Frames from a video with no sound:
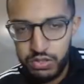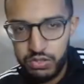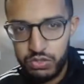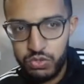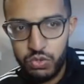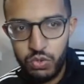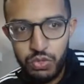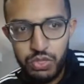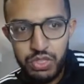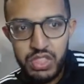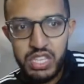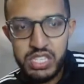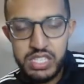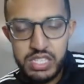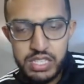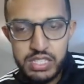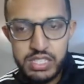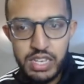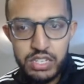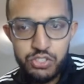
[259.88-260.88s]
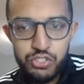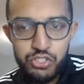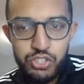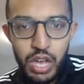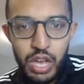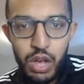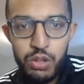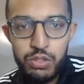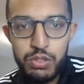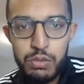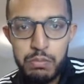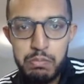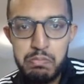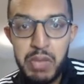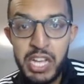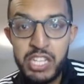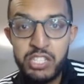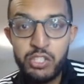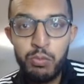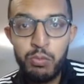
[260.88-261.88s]
So this is actually how the
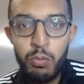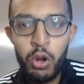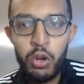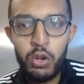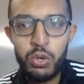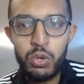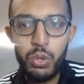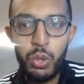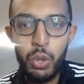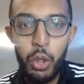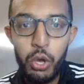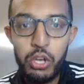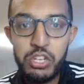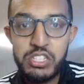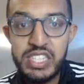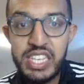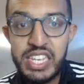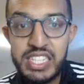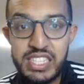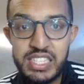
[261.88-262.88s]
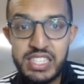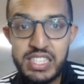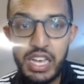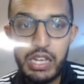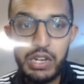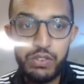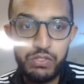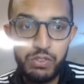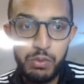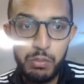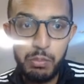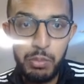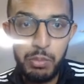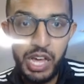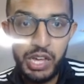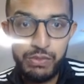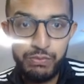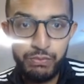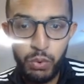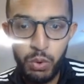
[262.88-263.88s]
benchmark looks inside of the
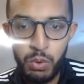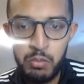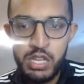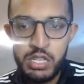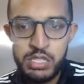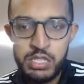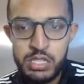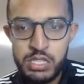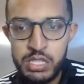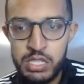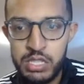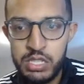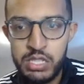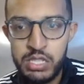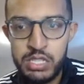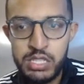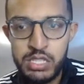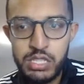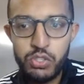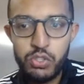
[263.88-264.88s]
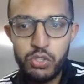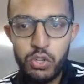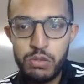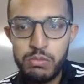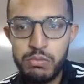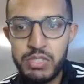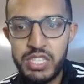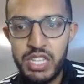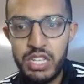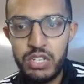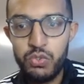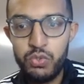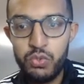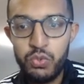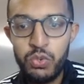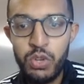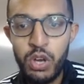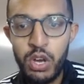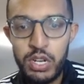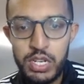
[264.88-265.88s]
platform. See, this is terms that do
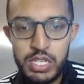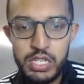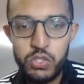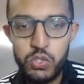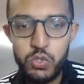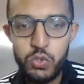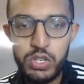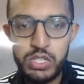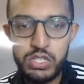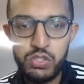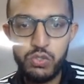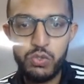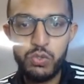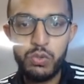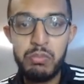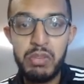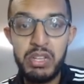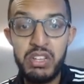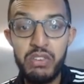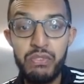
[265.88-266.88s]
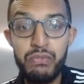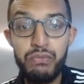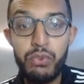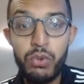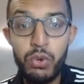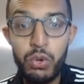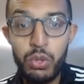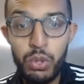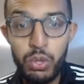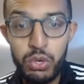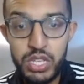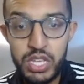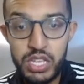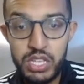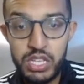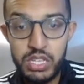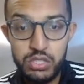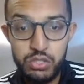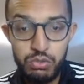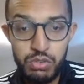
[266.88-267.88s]
not interest you, but if you're looking
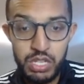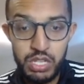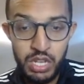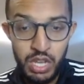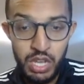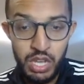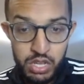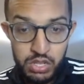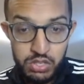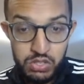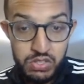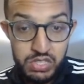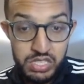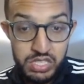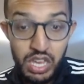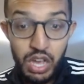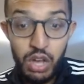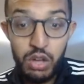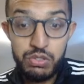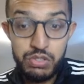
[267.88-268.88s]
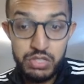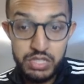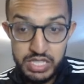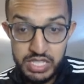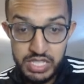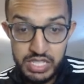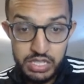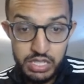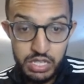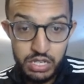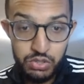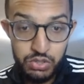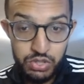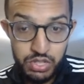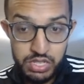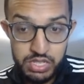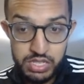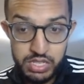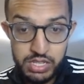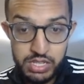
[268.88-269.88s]
into it, you see how detailed
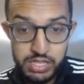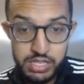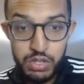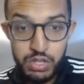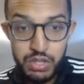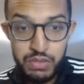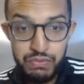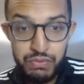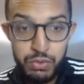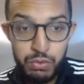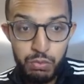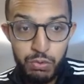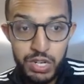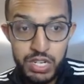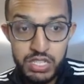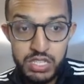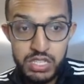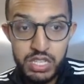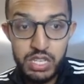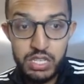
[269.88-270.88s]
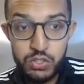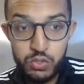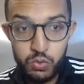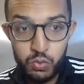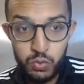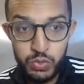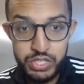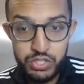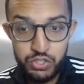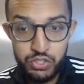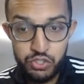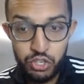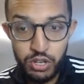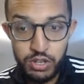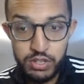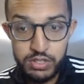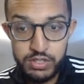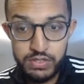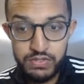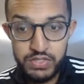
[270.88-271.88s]
this is. If you want to take
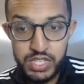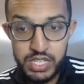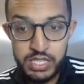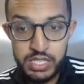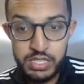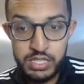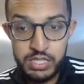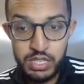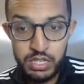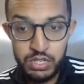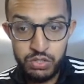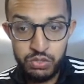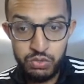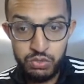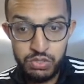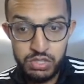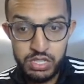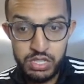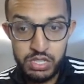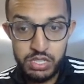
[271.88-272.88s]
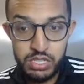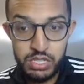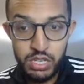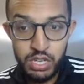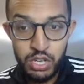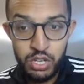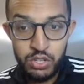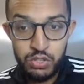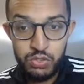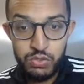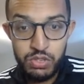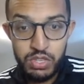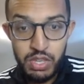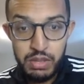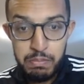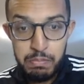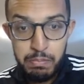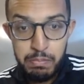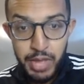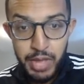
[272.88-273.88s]
screenshots of this and use this, you
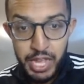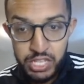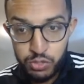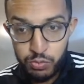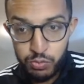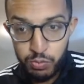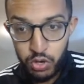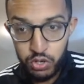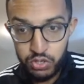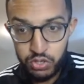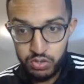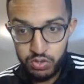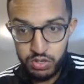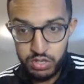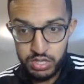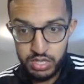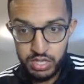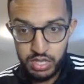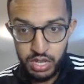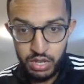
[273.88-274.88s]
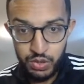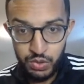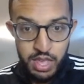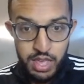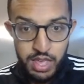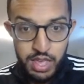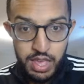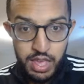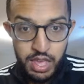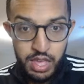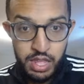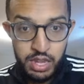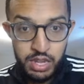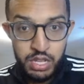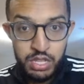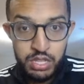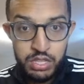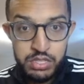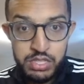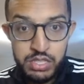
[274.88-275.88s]
can benchmark your account and
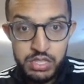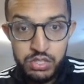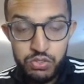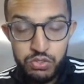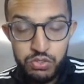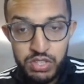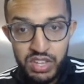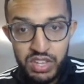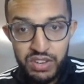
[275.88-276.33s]
see, you get a